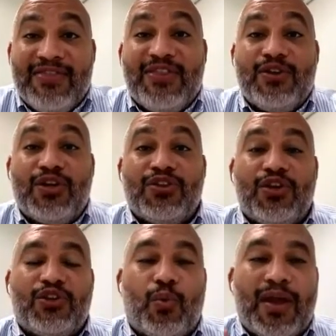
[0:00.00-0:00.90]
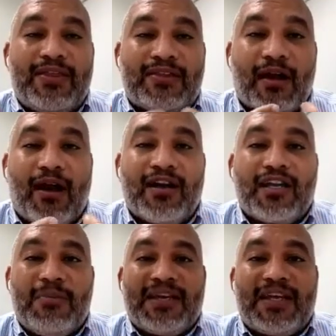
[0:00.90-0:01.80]
The way that the
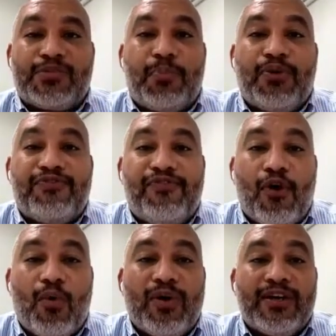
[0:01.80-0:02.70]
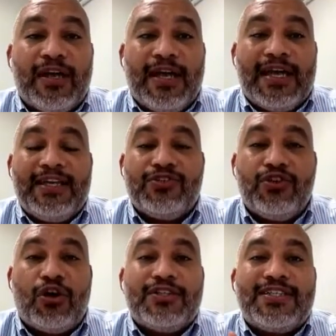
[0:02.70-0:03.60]
argument gets put forward is
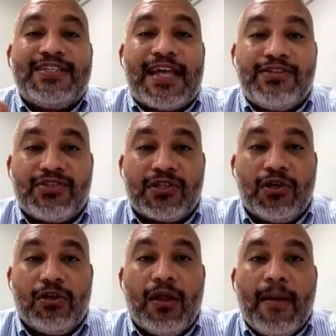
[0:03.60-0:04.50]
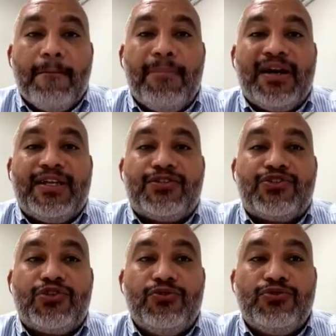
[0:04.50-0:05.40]
nonsensical, but
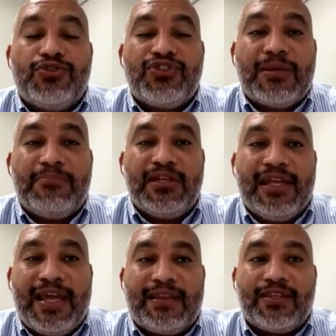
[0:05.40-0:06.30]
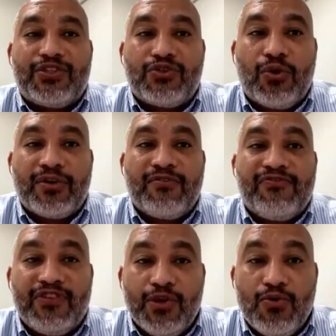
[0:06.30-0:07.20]
it's to stimulate the sort of
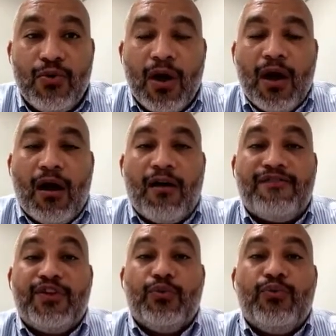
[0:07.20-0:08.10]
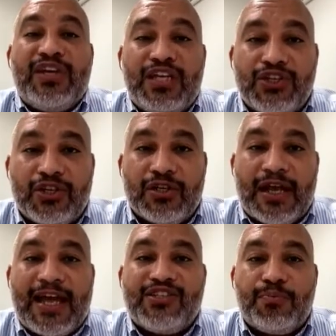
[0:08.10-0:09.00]
view of the region
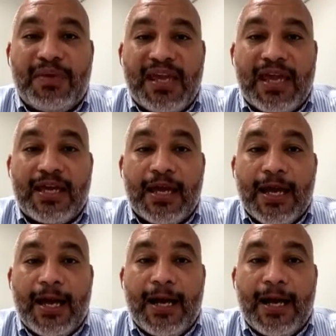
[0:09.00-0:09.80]
as being